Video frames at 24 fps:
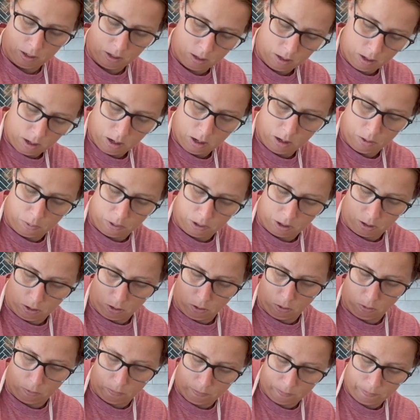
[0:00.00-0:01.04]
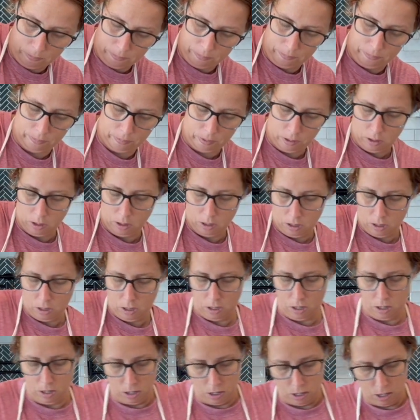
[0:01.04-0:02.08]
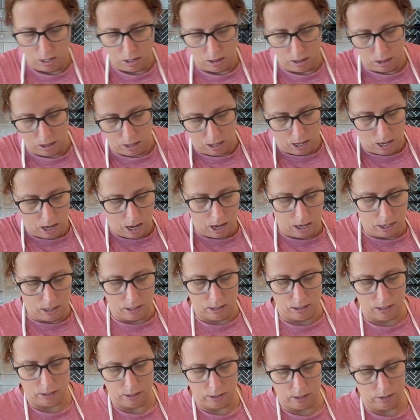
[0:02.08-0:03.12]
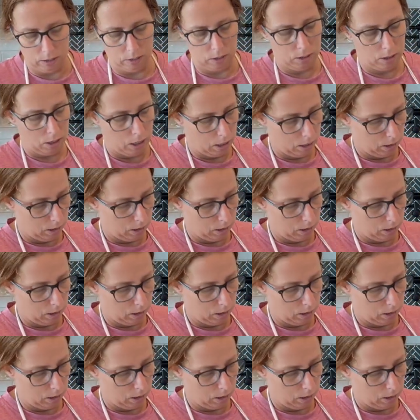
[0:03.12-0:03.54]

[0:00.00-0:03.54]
There we go. That is